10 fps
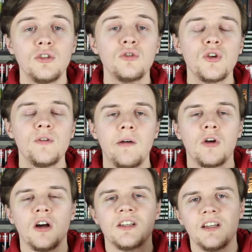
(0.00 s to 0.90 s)
He's also now
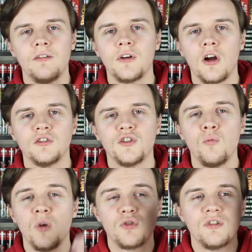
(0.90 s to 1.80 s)
got a silver
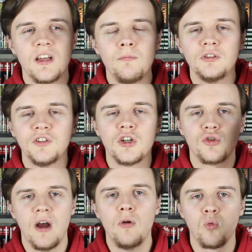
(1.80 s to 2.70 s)
costume which resembles the
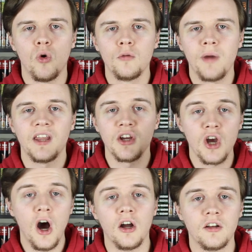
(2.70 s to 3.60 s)
shroud worn by the
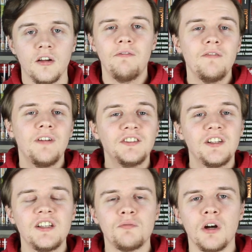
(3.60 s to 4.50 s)
god. Having
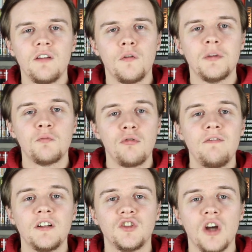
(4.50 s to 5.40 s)
invested his money from his
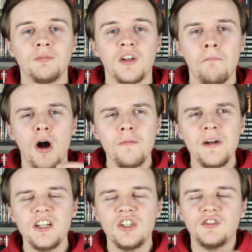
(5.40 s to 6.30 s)
previous jobs, Mark
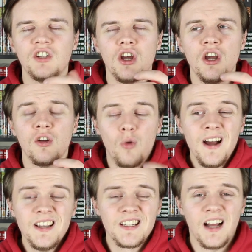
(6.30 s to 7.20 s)
manages to earn
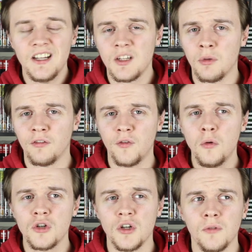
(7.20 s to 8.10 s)
quite a sizable
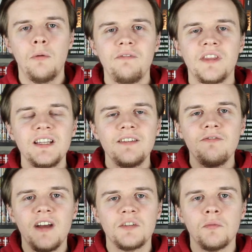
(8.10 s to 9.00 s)
fortune. However, this
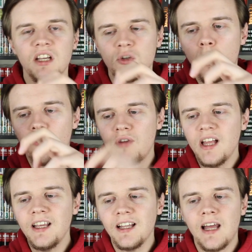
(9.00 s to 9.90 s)
investment is what
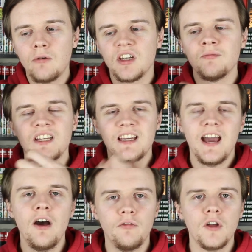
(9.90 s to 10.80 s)
really allows him to
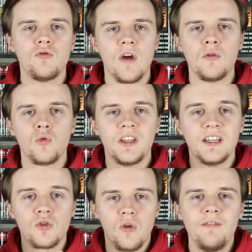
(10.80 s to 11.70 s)
get off the ground with
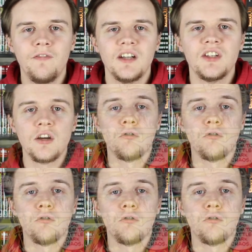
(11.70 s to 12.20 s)
his crime fighting